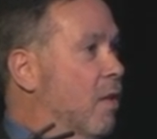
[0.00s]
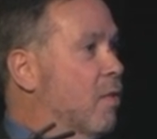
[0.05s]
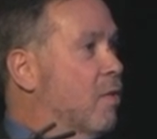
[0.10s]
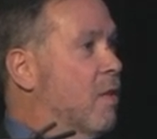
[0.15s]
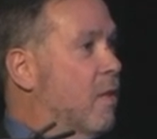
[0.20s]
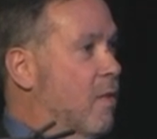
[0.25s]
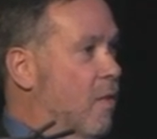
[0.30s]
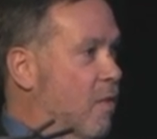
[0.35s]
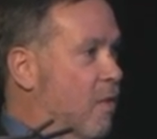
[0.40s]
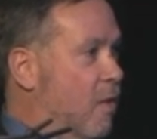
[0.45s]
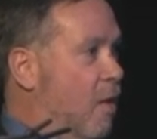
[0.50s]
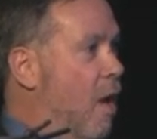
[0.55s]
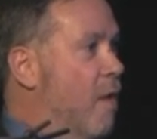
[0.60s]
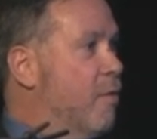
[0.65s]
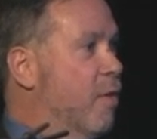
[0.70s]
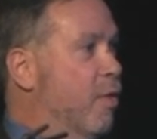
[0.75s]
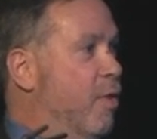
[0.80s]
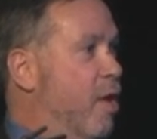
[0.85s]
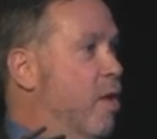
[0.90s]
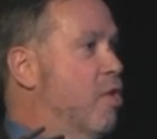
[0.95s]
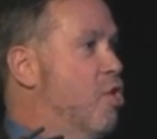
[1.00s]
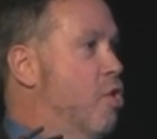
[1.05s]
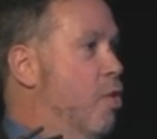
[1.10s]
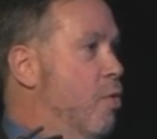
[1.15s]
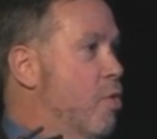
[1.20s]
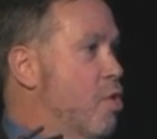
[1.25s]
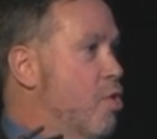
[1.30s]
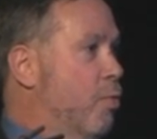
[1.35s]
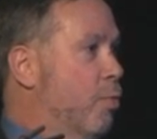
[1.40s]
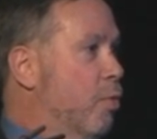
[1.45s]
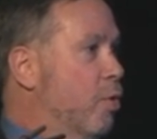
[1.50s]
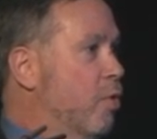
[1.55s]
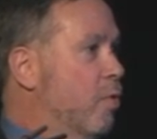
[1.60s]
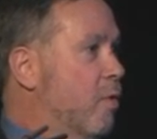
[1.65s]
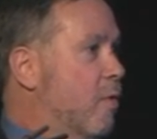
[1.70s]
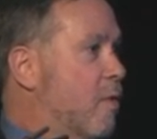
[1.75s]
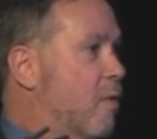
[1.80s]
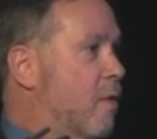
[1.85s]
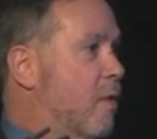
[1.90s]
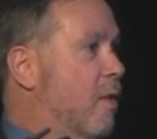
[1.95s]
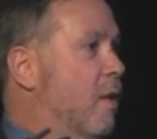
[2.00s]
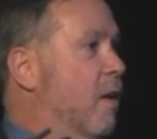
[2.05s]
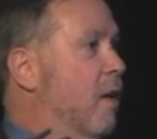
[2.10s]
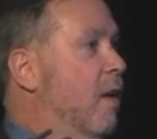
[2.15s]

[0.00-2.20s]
to discover their Jewish roots.